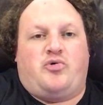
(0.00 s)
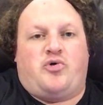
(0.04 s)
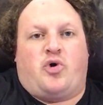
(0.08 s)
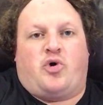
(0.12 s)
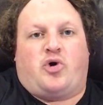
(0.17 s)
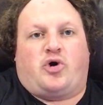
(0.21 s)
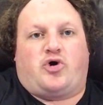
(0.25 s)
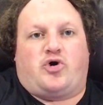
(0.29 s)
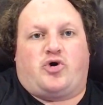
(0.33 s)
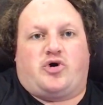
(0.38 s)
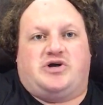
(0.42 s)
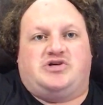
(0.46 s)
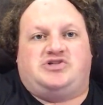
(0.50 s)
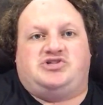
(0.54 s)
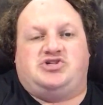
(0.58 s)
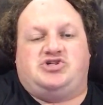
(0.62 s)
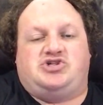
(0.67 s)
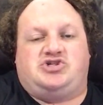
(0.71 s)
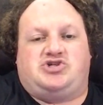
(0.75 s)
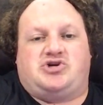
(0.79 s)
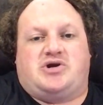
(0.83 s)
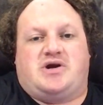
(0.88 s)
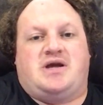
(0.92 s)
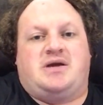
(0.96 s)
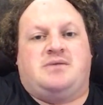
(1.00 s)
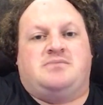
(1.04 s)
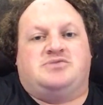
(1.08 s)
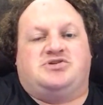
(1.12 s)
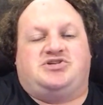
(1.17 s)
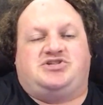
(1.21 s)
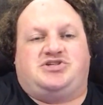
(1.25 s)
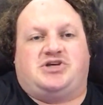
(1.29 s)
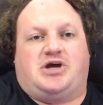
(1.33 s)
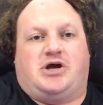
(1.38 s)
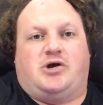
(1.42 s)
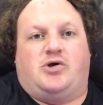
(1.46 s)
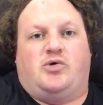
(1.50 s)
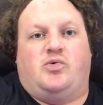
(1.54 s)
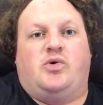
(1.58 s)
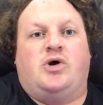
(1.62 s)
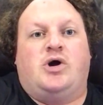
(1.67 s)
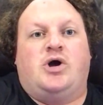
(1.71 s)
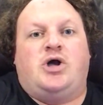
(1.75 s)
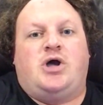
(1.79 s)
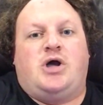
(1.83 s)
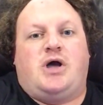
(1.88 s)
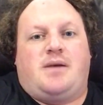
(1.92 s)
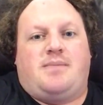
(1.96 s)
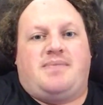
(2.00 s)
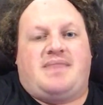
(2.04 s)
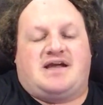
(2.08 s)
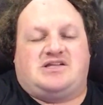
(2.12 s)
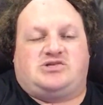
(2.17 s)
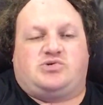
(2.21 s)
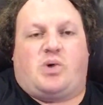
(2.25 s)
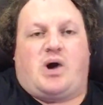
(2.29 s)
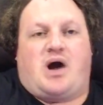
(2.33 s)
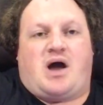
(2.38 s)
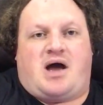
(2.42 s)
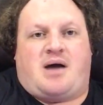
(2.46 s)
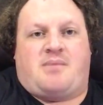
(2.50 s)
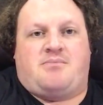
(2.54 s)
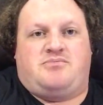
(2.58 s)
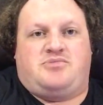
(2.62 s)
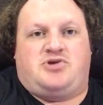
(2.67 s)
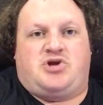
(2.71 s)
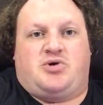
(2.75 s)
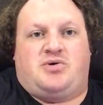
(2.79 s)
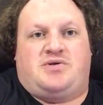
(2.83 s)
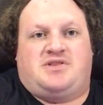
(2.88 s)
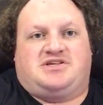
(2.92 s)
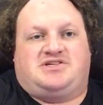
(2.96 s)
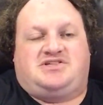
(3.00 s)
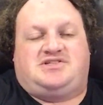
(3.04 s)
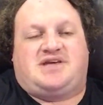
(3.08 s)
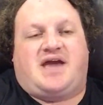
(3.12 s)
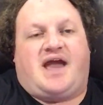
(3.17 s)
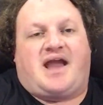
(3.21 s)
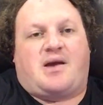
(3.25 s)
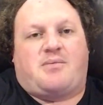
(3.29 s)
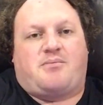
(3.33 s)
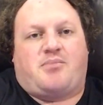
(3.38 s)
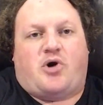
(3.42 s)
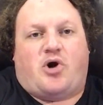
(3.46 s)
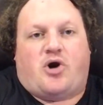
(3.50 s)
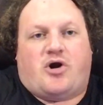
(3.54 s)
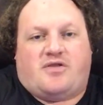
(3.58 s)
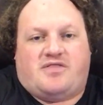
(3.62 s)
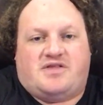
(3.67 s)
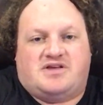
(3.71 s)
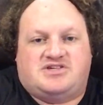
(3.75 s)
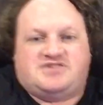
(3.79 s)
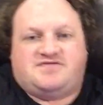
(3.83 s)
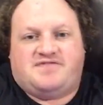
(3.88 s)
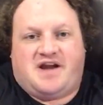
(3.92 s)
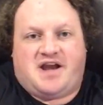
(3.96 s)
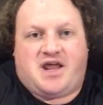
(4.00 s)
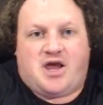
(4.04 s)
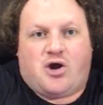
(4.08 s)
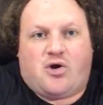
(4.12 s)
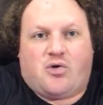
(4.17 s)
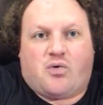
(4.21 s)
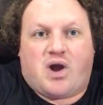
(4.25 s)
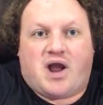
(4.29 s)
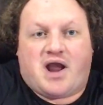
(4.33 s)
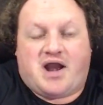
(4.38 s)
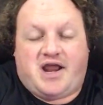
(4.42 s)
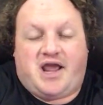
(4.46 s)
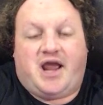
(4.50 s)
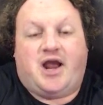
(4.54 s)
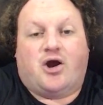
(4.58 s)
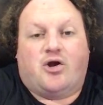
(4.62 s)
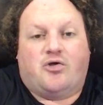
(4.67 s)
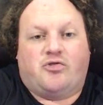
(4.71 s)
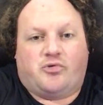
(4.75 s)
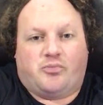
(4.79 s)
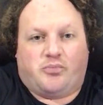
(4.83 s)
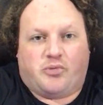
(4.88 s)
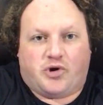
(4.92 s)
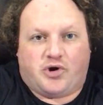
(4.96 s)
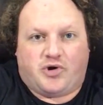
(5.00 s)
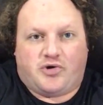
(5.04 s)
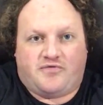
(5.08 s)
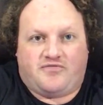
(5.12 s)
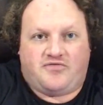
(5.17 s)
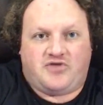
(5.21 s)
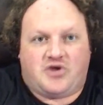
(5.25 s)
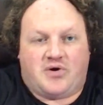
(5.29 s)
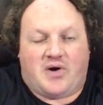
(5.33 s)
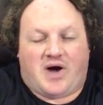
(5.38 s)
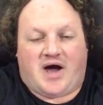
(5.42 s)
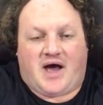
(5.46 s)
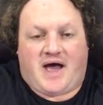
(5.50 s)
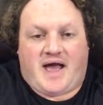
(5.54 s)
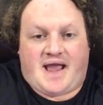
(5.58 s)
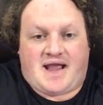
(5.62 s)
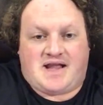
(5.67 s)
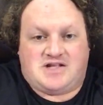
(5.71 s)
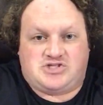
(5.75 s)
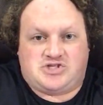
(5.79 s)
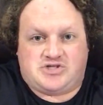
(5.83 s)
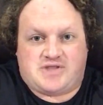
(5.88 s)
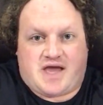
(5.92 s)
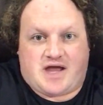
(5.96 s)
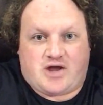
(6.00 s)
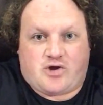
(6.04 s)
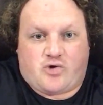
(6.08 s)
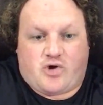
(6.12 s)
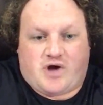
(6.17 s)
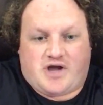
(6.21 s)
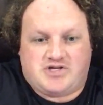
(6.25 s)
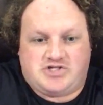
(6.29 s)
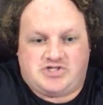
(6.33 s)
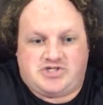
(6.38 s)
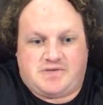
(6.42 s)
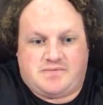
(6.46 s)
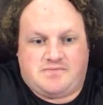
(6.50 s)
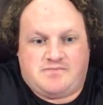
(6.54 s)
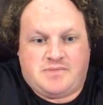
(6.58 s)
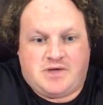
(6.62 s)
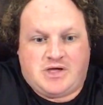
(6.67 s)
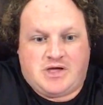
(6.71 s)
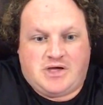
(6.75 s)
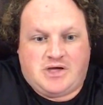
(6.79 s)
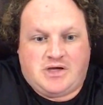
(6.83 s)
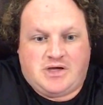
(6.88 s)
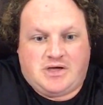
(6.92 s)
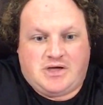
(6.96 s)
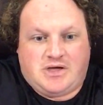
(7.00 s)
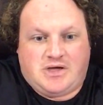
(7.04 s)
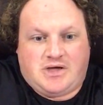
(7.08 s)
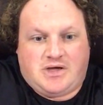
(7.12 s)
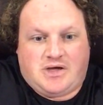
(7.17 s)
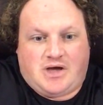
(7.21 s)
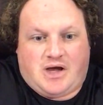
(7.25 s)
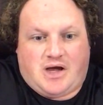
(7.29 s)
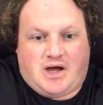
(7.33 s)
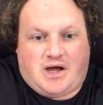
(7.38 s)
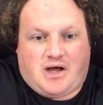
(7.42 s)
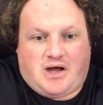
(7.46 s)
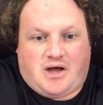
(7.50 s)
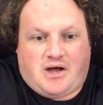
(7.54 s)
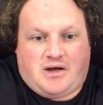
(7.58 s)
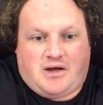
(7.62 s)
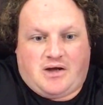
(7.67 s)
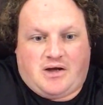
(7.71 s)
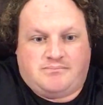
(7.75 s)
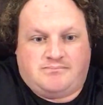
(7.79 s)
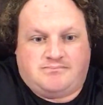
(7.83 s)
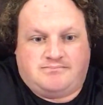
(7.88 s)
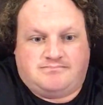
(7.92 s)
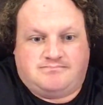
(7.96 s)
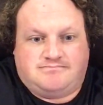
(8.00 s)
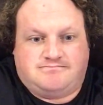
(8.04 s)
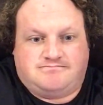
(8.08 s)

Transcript: nor Chris's streams, so that's why I'm doing the second part of this video right here, the brew. If you answer that question. Um,